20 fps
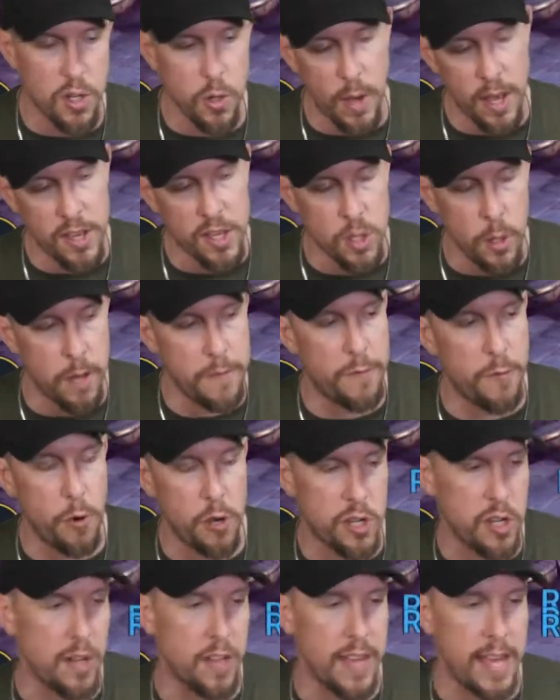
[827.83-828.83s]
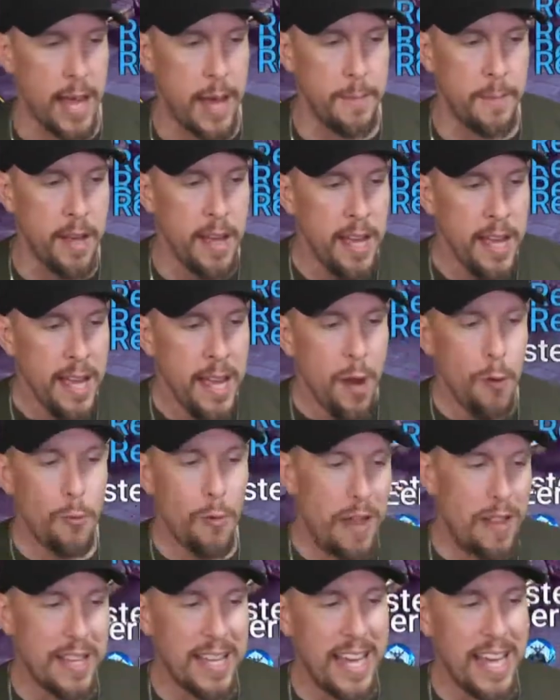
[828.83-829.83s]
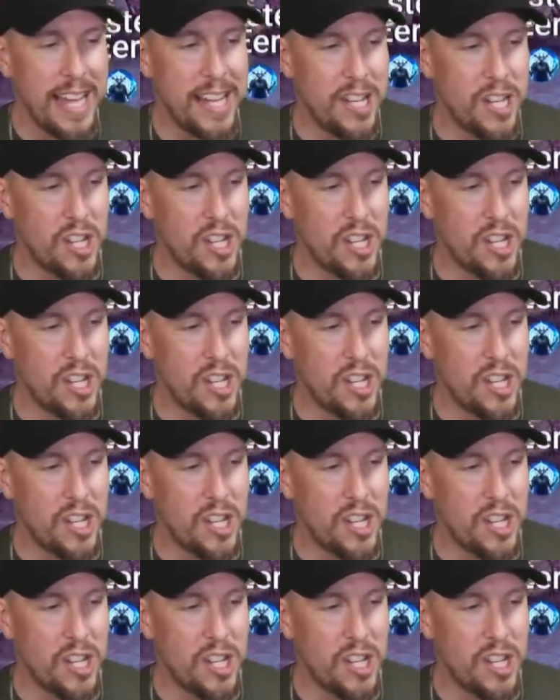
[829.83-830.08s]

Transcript: So, so unfortunately, I'm relegated